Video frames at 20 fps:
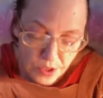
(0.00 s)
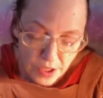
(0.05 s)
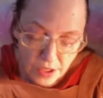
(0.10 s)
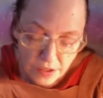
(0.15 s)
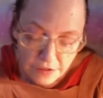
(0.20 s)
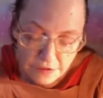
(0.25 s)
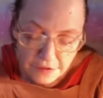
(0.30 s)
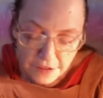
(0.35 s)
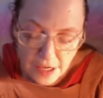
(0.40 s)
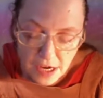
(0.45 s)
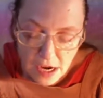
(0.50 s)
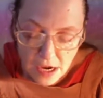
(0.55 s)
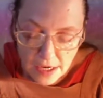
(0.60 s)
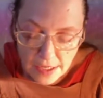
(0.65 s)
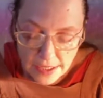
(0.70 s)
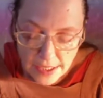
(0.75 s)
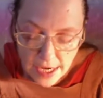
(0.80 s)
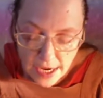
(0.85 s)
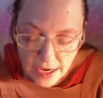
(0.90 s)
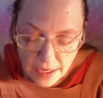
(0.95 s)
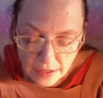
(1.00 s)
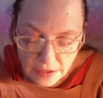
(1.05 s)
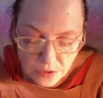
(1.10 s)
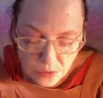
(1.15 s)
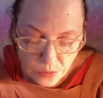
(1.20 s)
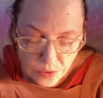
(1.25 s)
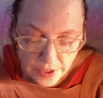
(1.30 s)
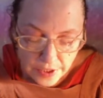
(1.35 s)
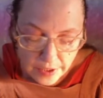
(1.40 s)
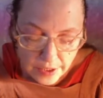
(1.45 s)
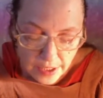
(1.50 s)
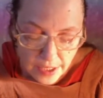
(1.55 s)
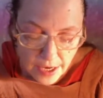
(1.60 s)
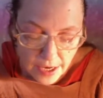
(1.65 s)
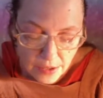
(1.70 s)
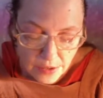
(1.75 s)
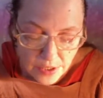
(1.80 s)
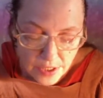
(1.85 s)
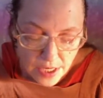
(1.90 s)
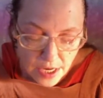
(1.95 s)
of contact with the
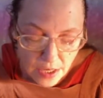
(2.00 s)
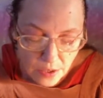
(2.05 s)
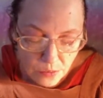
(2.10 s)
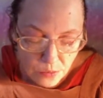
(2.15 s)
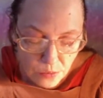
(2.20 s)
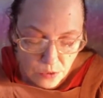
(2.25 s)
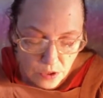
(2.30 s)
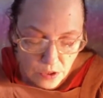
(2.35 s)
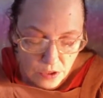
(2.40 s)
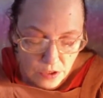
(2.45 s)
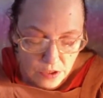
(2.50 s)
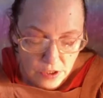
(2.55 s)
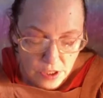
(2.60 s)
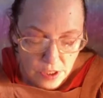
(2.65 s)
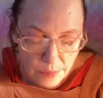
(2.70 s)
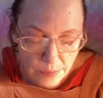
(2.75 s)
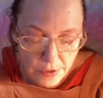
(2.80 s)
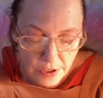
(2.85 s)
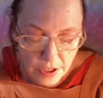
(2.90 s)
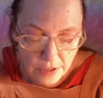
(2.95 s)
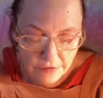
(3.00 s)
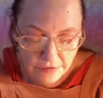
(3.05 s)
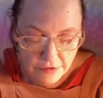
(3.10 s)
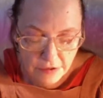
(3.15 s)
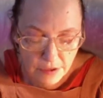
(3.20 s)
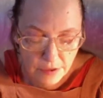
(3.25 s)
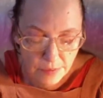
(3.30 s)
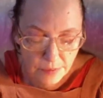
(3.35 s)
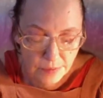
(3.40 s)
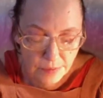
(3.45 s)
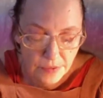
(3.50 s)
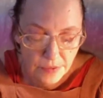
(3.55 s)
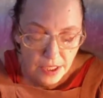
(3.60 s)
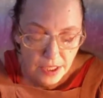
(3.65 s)
outside world apart from